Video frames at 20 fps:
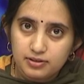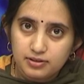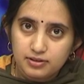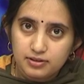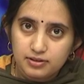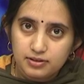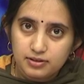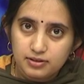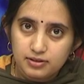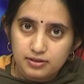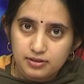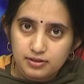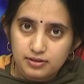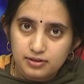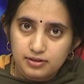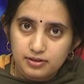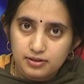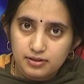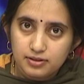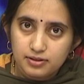
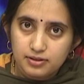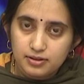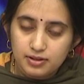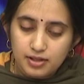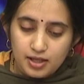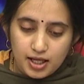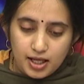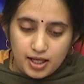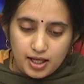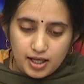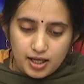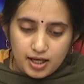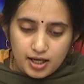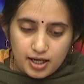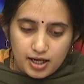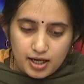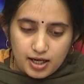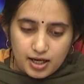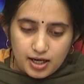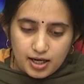
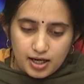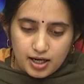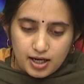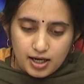(silence)